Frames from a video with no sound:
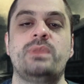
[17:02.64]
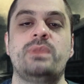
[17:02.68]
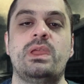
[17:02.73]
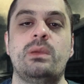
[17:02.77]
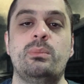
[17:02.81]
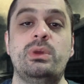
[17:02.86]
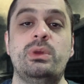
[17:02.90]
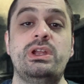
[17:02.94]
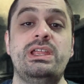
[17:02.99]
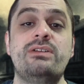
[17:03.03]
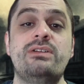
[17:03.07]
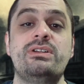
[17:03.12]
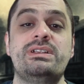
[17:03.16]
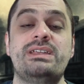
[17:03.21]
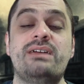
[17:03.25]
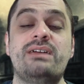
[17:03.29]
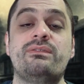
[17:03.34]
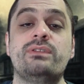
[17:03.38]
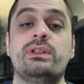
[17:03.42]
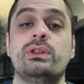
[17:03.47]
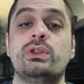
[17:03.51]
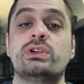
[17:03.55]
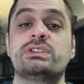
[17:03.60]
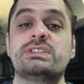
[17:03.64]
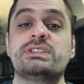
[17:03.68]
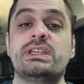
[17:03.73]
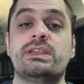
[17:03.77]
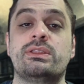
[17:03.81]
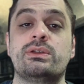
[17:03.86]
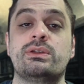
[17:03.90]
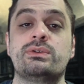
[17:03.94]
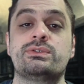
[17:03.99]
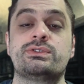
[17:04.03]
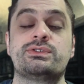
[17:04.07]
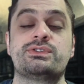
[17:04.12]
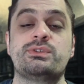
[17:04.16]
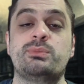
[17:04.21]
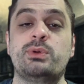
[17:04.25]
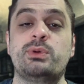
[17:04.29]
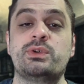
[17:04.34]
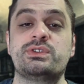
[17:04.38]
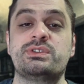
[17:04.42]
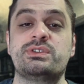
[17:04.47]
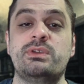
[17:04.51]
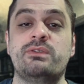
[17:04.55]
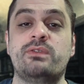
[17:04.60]
But here it definitely looks like those are
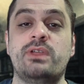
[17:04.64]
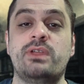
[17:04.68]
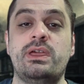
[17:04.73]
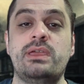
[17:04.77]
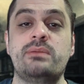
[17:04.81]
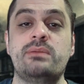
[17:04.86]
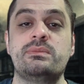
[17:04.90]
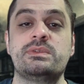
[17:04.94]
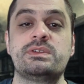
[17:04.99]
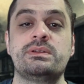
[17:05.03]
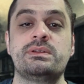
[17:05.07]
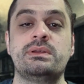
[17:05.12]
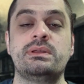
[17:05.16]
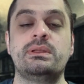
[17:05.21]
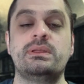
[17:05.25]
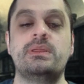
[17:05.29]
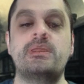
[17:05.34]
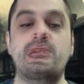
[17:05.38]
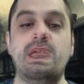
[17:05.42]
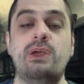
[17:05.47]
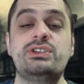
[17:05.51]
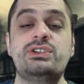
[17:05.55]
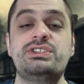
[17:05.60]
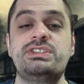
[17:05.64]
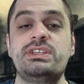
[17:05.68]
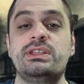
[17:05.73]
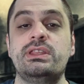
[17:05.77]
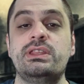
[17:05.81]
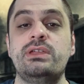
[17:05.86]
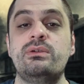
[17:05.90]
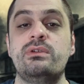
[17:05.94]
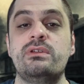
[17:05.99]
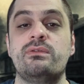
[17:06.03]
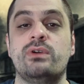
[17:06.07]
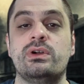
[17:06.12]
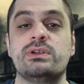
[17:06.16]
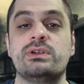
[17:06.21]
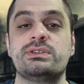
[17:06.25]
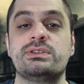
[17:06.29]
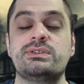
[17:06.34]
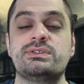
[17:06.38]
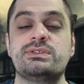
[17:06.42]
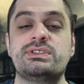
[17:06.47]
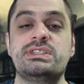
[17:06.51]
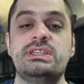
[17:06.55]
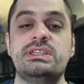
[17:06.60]
supposed to be flames. Now, interestingly, we've
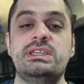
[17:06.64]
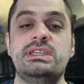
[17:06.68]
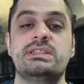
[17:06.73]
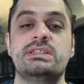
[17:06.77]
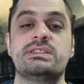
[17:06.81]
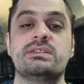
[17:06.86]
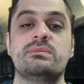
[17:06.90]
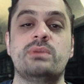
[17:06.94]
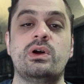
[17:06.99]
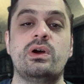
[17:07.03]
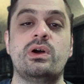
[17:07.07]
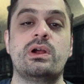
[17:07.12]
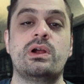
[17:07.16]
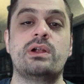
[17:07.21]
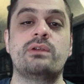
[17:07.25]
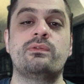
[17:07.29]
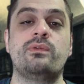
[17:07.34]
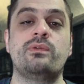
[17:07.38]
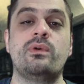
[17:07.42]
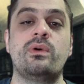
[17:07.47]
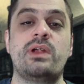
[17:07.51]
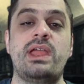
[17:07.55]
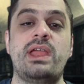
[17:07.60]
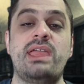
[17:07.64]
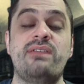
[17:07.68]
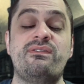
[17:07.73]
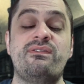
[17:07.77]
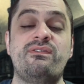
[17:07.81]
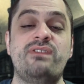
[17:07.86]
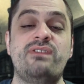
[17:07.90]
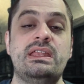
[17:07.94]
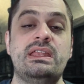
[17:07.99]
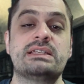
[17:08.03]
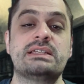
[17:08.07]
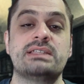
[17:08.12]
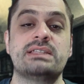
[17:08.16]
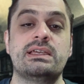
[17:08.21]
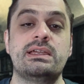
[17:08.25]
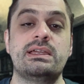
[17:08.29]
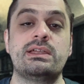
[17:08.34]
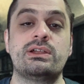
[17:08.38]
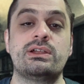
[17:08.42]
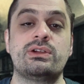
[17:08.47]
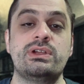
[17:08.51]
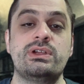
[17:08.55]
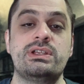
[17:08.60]
also seen some art for a
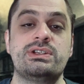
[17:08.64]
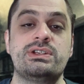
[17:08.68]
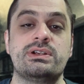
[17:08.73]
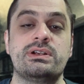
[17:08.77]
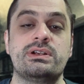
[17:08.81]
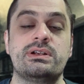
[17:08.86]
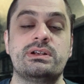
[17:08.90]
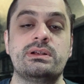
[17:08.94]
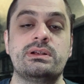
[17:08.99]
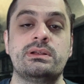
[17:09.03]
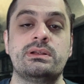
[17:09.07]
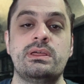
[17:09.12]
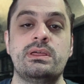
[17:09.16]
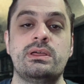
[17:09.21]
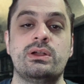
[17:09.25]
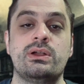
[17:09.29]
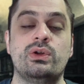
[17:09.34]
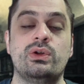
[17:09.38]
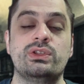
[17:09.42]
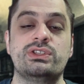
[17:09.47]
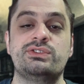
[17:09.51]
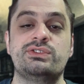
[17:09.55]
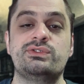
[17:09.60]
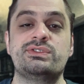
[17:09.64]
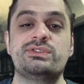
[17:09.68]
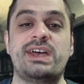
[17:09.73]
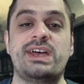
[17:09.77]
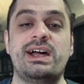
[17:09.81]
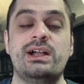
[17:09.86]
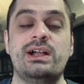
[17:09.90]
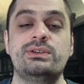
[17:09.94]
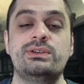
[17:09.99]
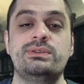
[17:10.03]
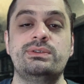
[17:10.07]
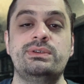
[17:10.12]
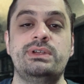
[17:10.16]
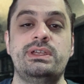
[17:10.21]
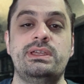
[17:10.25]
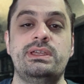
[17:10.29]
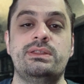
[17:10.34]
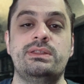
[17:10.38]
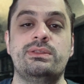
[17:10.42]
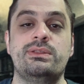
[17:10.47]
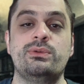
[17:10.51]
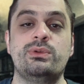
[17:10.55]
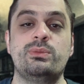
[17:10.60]
phoenix-like creature called the Suzaku
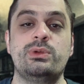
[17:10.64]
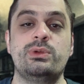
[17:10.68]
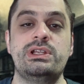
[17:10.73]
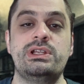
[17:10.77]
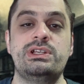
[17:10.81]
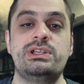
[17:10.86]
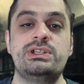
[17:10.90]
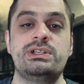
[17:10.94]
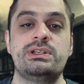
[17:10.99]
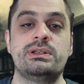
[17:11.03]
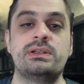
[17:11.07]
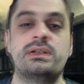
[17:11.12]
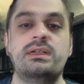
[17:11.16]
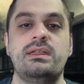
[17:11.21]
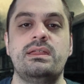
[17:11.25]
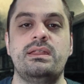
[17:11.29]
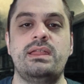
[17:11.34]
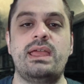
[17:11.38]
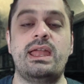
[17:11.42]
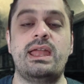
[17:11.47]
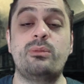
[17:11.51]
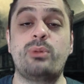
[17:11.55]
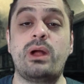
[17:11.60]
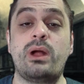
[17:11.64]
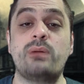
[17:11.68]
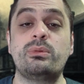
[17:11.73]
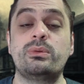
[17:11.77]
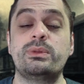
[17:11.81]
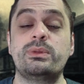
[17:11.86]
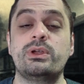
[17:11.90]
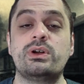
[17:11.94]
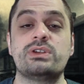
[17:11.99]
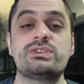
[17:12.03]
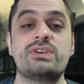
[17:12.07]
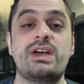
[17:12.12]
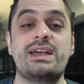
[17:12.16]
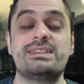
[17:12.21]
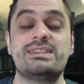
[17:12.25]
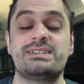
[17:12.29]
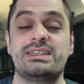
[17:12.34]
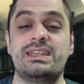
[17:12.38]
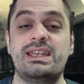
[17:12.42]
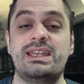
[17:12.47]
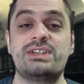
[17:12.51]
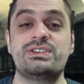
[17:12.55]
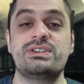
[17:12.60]
in Through the Breach. And it probably also has a
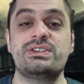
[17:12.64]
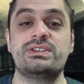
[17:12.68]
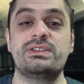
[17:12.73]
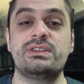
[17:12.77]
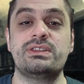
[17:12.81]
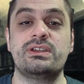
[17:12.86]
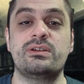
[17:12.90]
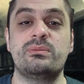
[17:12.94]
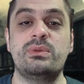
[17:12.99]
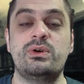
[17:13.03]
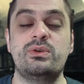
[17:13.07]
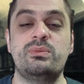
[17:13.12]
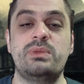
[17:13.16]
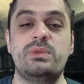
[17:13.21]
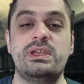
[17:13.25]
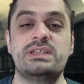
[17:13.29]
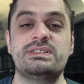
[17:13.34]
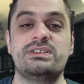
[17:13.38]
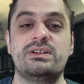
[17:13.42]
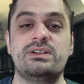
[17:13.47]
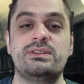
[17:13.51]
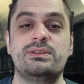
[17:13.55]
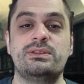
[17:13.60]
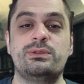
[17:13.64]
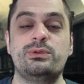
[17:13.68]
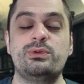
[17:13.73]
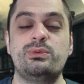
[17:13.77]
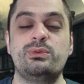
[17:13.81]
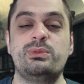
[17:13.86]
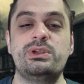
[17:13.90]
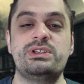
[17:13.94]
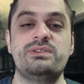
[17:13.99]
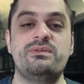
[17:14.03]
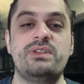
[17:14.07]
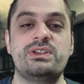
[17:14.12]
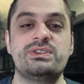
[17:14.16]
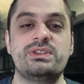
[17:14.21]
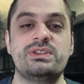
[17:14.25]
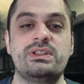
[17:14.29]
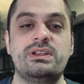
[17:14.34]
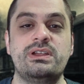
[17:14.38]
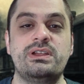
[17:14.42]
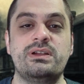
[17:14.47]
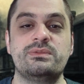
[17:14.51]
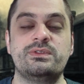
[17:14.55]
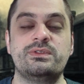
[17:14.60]
connection to the Kimon based on the Through the Breach adventure that
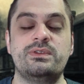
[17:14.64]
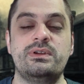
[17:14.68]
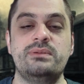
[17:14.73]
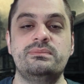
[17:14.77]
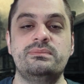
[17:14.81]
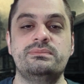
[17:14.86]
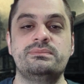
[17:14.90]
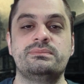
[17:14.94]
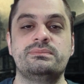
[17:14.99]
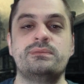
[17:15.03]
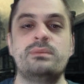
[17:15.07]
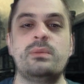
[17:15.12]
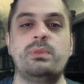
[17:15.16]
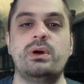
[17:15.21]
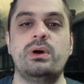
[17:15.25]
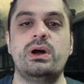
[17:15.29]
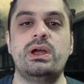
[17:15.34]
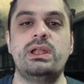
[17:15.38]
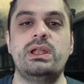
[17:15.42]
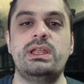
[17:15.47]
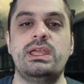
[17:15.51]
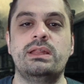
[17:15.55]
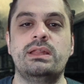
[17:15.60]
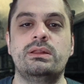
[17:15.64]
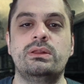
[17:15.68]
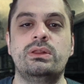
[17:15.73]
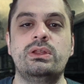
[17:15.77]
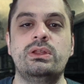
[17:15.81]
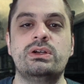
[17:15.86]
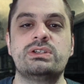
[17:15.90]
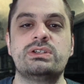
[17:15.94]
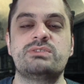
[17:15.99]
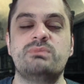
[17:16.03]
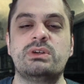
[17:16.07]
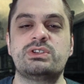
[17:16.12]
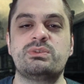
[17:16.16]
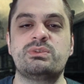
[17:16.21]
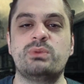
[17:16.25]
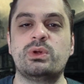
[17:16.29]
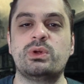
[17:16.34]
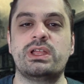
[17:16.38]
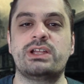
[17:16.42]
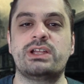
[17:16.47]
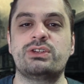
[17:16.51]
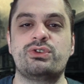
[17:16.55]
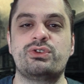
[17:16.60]
it comes from. But it looks much more
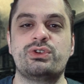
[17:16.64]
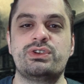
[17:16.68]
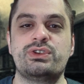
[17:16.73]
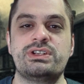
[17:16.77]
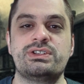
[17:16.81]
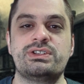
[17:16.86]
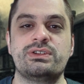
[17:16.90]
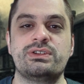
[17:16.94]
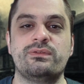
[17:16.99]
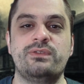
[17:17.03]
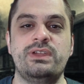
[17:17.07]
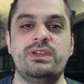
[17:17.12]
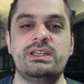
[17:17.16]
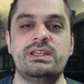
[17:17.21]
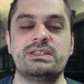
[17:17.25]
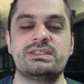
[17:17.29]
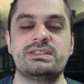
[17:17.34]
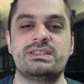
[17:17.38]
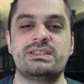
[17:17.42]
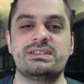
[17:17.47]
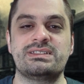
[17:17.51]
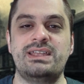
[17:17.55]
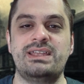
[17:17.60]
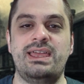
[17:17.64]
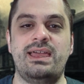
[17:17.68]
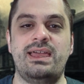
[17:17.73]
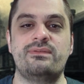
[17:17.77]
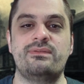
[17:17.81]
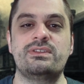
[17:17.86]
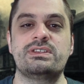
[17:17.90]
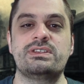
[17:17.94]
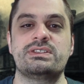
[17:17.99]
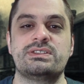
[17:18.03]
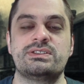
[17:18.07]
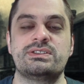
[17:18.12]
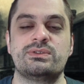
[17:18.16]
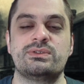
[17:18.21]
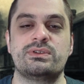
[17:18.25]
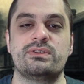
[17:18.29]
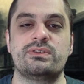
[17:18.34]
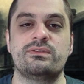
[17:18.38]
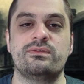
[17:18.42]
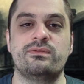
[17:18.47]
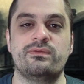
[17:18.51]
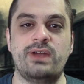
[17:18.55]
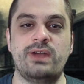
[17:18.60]
like a traditional phoenix. It doesn't have this sort of
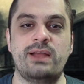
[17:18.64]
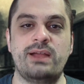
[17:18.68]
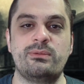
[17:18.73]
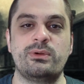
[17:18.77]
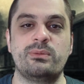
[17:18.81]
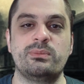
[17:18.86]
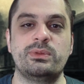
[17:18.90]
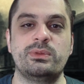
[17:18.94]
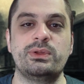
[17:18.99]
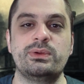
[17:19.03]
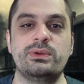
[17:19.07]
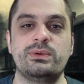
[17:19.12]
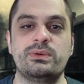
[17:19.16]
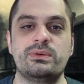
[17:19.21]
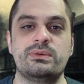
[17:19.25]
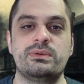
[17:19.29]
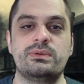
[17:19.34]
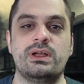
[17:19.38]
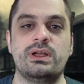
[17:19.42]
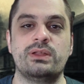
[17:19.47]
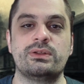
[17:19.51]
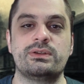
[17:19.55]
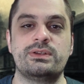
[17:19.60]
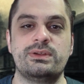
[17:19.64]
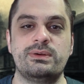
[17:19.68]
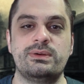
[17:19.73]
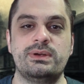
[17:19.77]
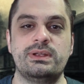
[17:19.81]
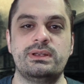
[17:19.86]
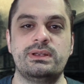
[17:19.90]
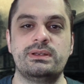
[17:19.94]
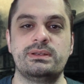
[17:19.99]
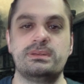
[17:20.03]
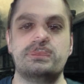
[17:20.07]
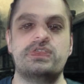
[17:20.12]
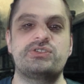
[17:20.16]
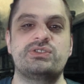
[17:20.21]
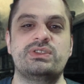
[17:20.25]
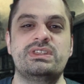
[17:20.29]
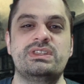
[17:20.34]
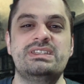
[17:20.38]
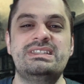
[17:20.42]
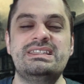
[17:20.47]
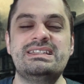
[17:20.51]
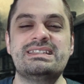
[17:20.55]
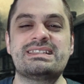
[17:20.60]
vibrant blue color to it. So
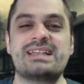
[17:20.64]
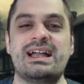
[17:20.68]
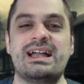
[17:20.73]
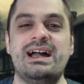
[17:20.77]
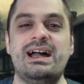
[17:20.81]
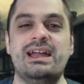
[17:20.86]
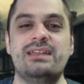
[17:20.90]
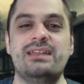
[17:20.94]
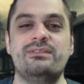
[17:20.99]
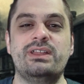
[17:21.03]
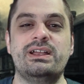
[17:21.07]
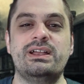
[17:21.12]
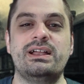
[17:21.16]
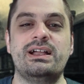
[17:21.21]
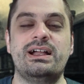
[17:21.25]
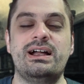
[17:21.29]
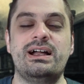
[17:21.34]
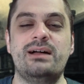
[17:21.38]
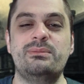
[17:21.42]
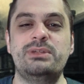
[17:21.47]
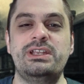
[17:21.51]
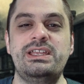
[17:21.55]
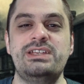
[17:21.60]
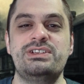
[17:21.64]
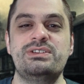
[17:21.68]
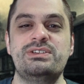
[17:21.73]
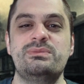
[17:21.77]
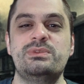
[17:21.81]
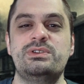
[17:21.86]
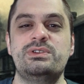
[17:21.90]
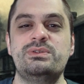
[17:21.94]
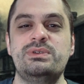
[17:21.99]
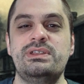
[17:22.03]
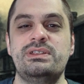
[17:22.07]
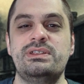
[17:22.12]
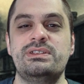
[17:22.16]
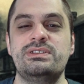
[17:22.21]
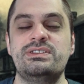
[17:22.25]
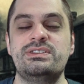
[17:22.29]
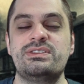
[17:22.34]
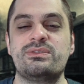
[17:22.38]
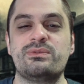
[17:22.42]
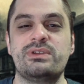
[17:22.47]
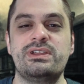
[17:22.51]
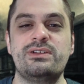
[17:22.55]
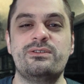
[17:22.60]
this thing is kind of like a combination between
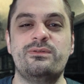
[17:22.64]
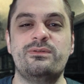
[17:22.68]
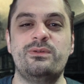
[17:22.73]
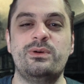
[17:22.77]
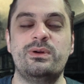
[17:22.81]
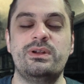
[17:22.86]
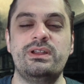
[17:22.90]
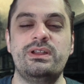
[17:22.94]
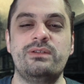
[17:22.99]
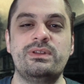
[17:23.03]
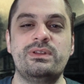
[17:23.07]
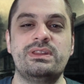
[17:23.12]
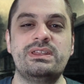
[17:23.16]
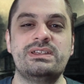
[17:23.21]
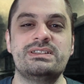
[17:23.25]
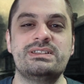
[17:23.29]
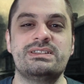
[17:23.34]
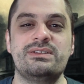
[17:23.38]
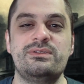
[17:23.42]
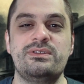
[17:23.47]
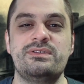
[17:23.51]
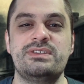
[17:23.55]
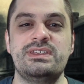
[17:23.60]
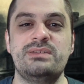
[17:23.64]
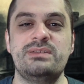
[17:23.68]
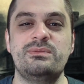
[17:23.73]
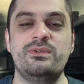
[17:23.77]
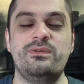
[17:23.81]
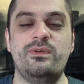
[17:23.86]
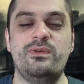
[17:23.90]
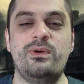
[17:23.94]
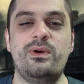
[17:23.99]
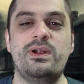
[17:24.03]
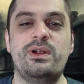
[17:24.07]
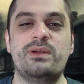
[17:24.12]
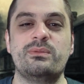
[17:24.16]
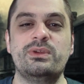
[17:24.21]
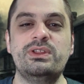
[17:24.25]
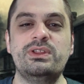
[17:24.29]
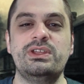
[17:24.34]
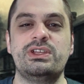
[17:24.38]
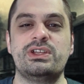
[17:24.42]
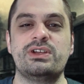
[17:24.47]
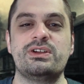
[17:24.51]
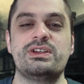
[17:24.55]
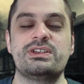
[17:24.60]
3 or 4 different things that we've seen before, and I'm really
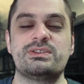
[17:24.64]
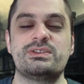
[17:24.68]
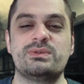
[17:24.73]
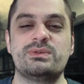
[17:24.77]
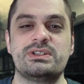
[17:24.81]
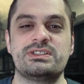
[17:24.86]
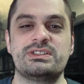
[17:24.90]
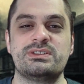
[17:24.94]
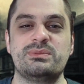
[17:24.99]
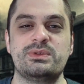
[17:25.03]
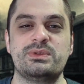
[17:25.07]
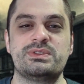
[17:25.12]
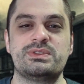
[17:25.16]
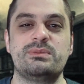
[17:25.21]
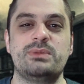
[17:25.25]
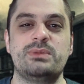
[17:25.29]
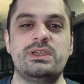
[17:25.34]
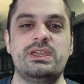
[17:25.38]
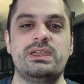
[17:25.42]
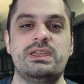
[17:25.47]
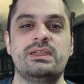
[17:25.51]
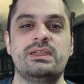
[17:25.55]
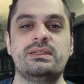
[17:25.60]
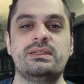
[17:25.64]
curious what it's supposed to be.